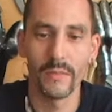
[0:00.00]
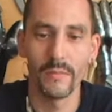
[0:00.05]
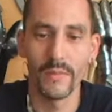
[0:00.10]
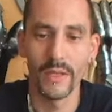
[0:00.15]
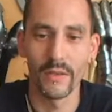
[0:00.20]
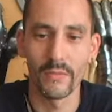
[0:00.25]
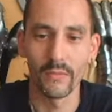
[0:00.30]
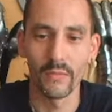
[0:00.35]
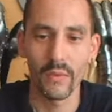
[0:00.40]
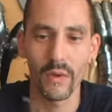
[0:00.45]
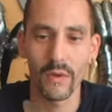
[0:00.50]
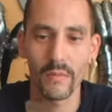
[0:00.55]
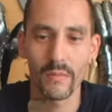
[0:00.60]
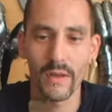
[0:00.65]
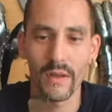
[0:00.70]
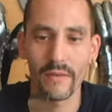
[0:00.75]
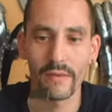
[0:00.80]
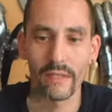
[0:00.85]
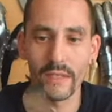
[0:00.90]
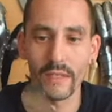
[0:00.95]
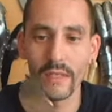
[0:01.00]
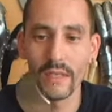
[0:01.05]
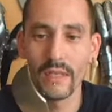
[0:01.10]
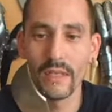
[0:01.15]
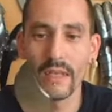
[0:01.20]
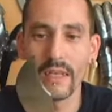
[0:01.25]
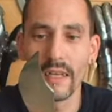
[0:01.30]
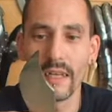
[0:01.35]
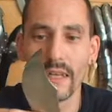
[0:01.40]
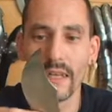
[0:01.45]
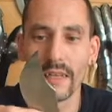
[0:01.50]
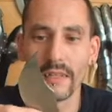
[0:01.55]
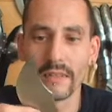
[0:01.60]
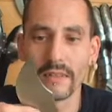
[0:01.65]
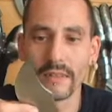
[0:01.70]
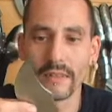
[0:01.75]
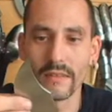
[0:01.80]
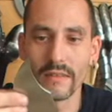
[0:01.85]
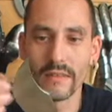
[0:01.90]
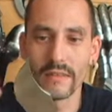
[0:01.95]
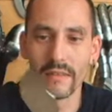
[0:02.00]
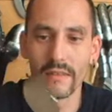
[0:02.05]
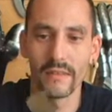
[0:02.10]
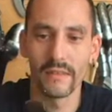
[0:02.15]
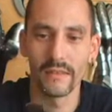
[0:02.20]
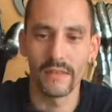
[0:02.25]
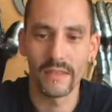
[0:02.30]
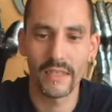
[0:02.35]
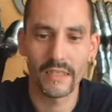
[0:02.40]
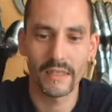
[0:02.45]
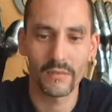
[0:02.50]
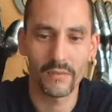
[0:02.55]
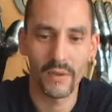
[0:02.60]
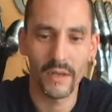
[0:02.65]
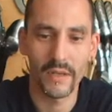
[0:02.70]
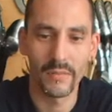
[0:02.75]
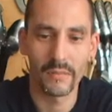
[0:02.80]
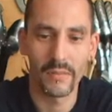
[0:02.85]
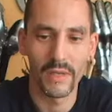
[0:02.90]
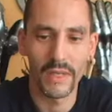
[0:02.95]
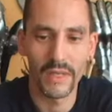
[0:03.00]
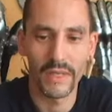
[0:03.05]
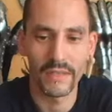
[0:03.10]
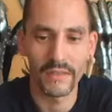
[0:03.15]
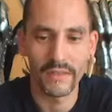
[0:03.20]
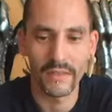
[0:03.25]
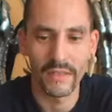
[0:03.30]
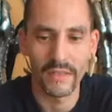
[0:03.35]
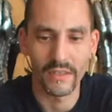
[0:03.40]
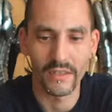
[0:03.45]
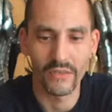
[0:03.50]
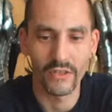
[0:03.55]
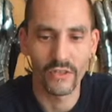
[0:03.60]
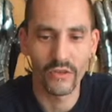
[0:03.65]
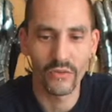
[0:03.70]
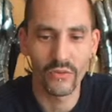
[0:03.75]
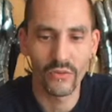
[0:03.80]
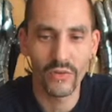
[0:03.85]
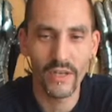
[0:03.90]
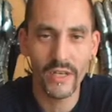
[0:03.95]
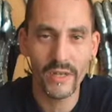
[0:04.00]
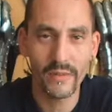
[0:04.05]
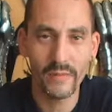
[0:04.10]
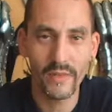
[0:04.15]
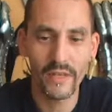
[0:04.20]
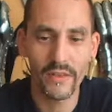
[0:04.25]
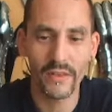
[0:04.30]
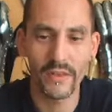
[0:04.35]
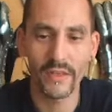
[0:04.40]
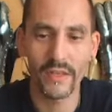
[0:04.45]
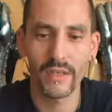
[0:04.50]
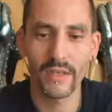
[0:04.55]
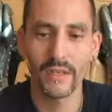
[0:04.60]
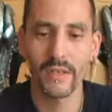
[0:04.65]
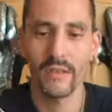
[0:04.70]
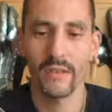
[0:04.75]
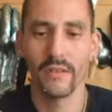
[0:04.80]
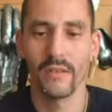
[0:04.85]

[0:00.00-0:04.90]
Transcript: Made one bevel, and that's why the blade is extremely thin.